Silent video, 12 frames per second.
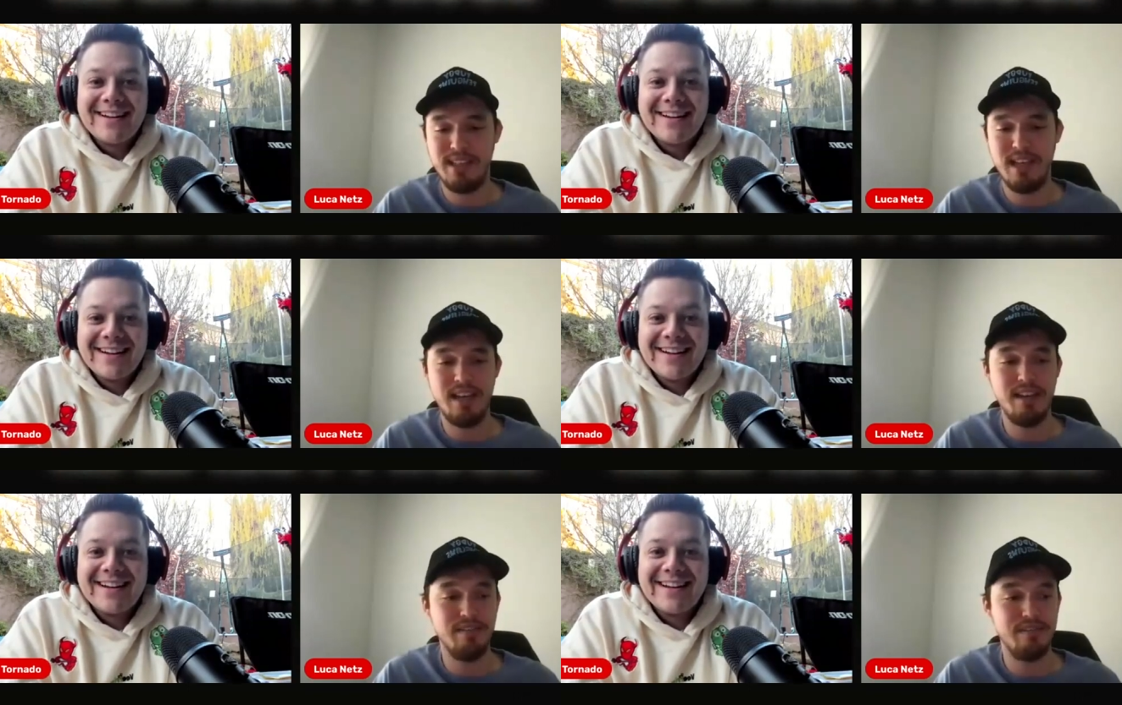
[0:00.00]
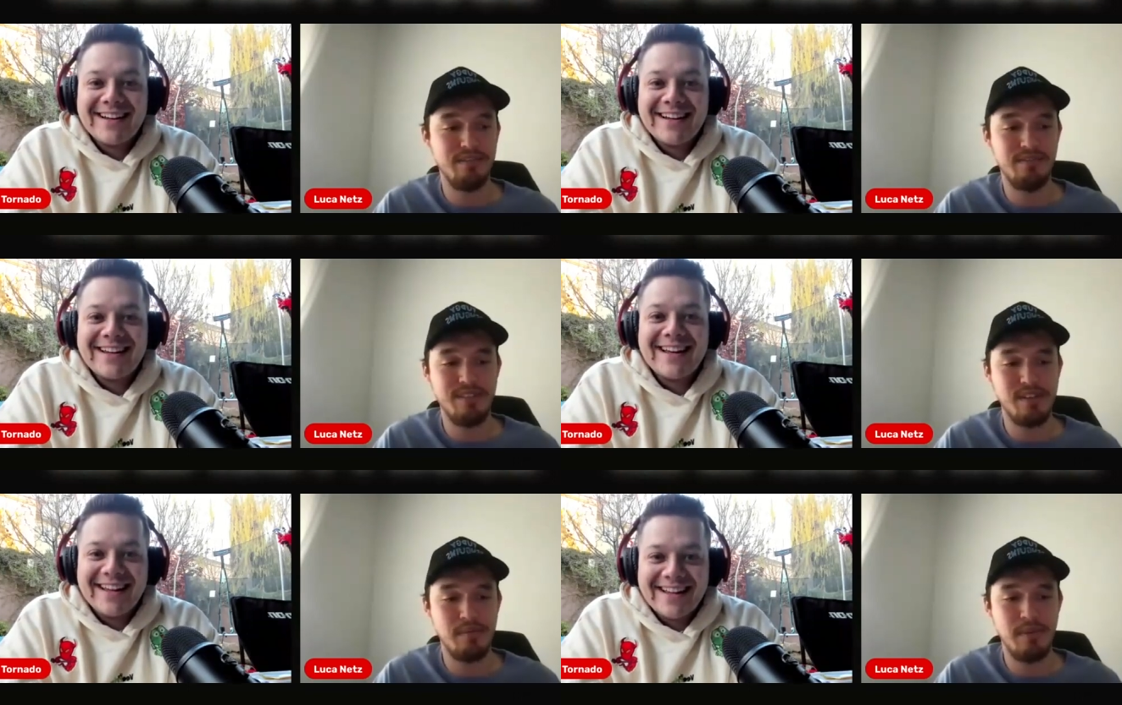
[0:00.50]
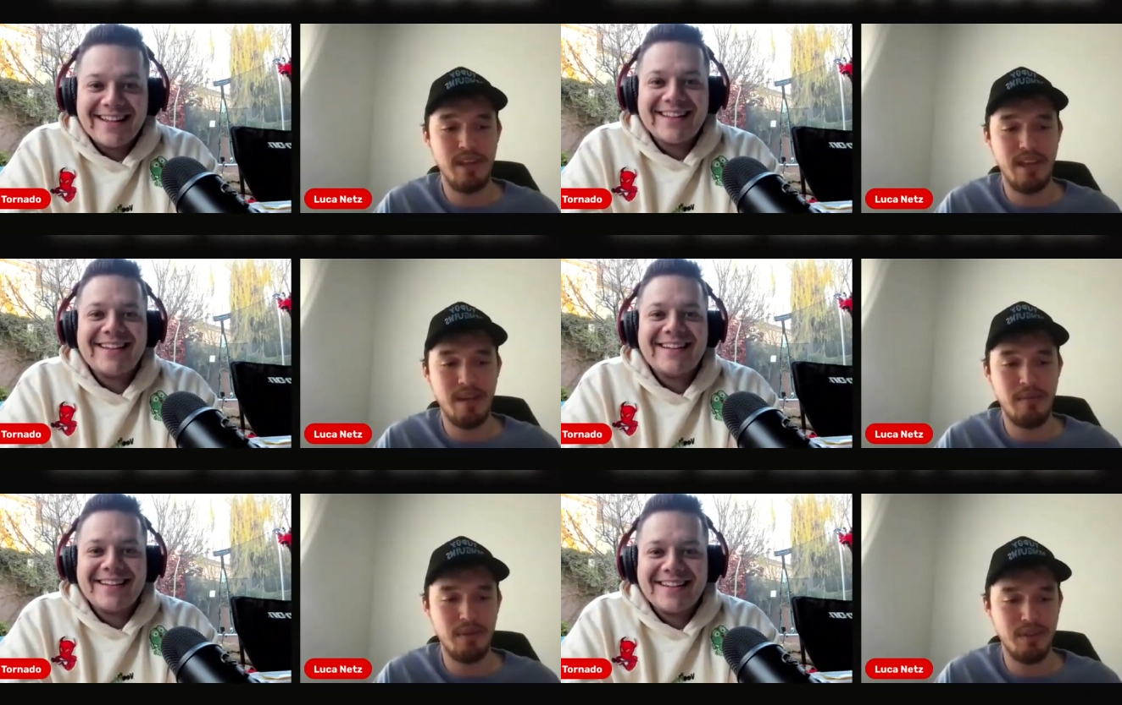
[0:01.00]
Speaker 1: alive, just
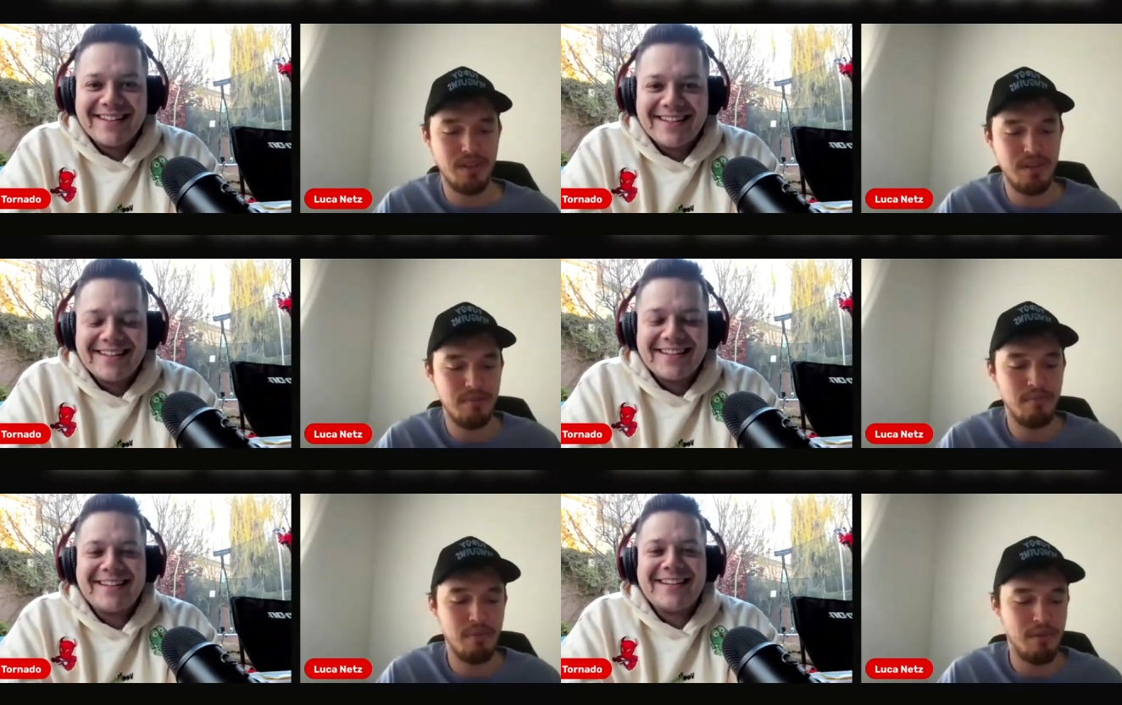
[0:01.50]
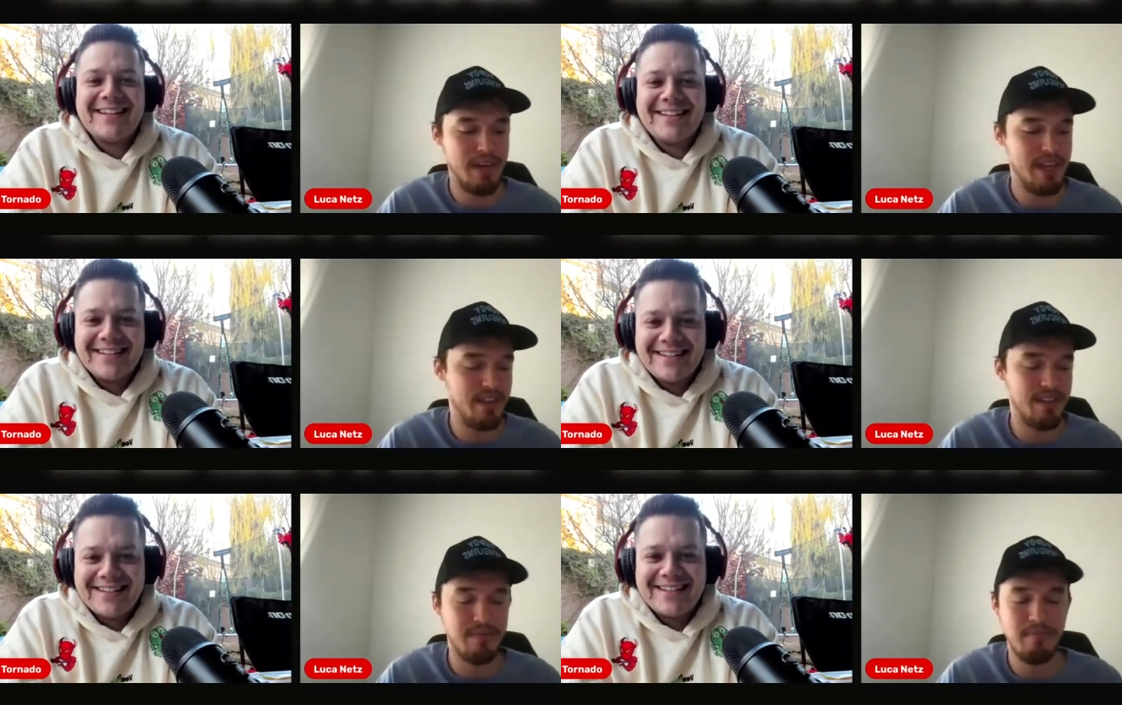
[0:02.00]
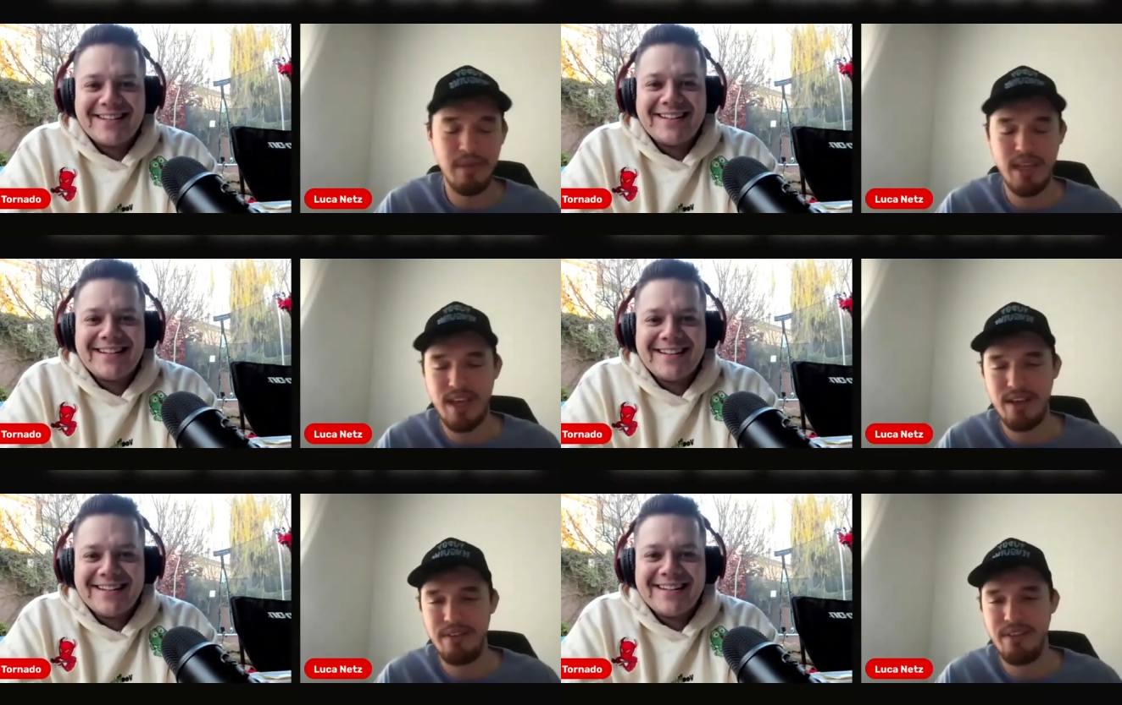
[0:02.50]
being able to breathe and
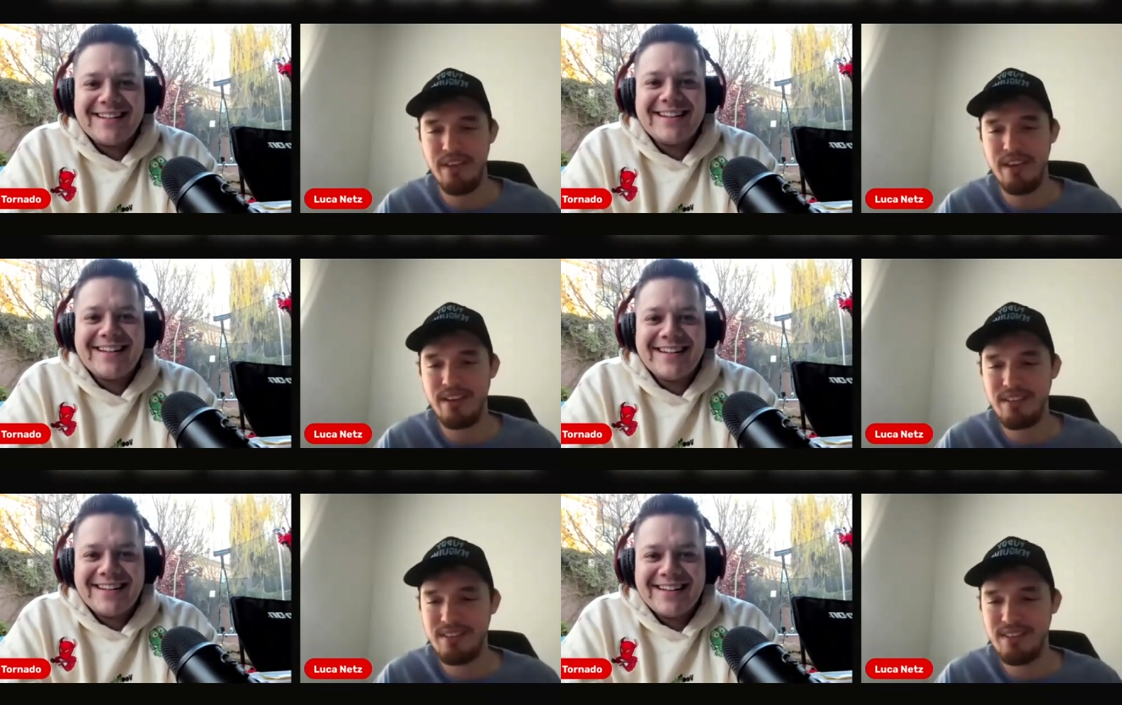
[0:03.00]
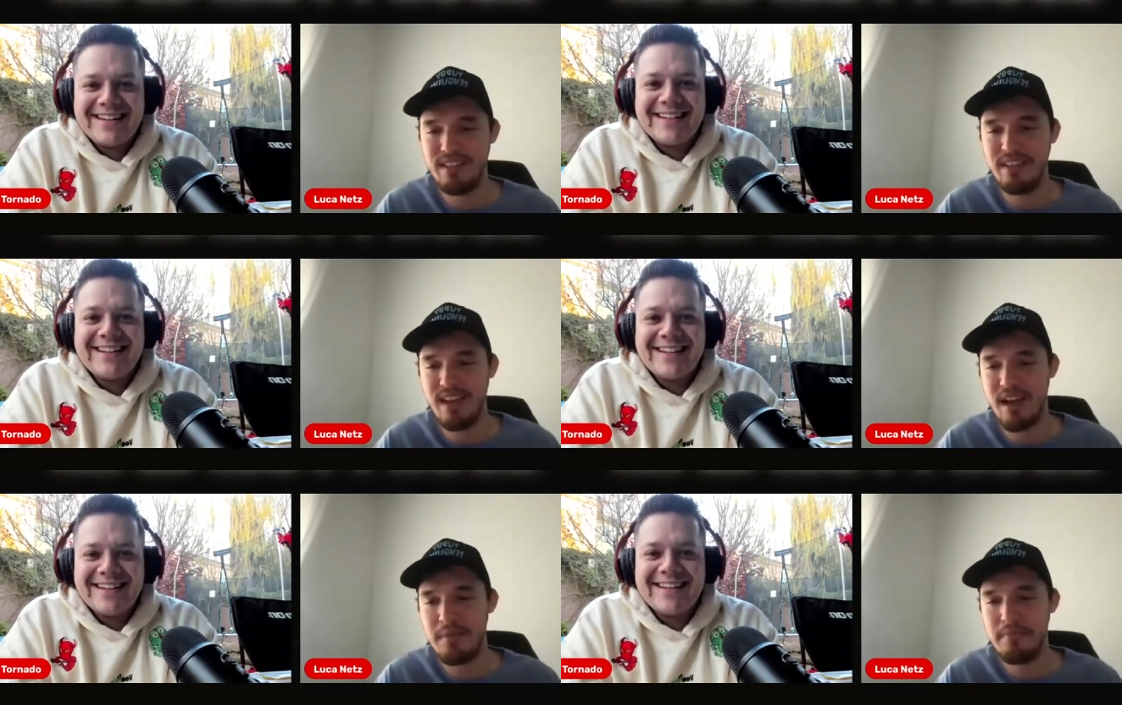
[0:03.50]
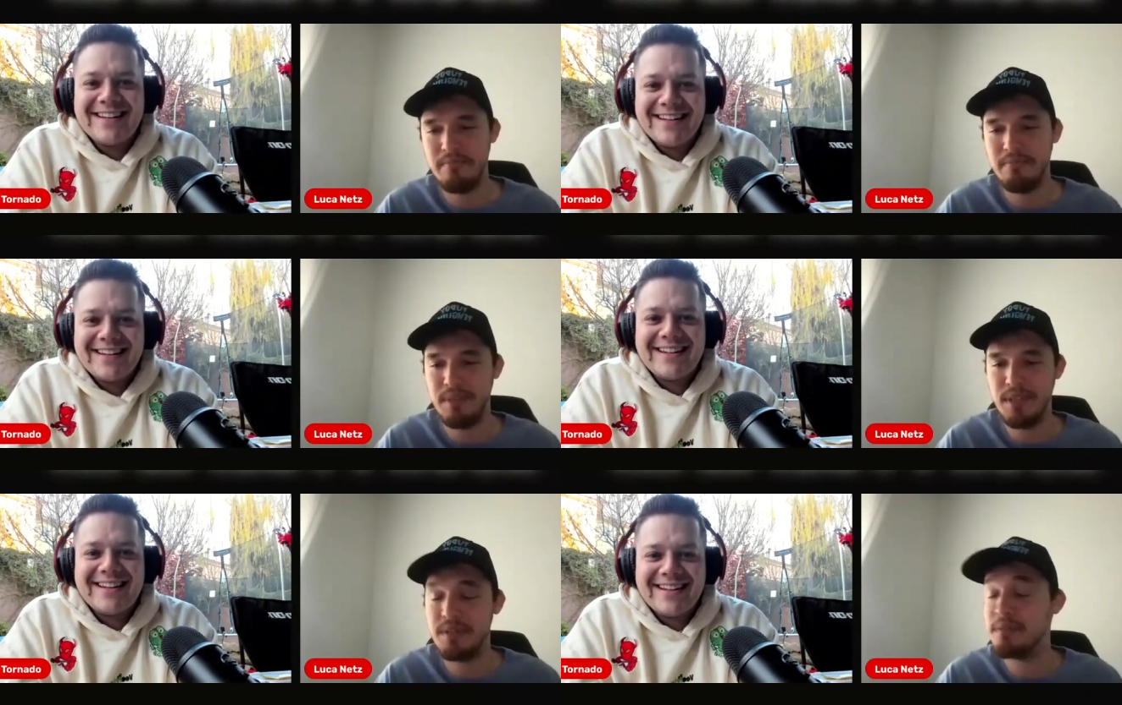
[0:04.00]
be healthy, and not,
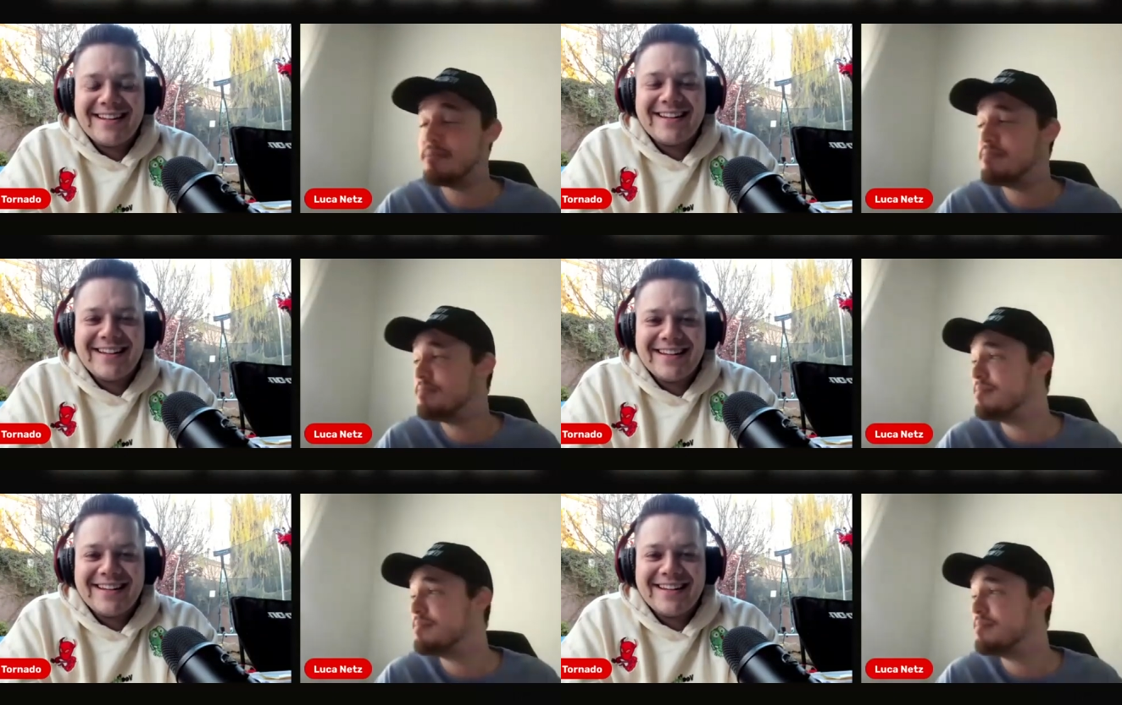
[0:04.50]
you know,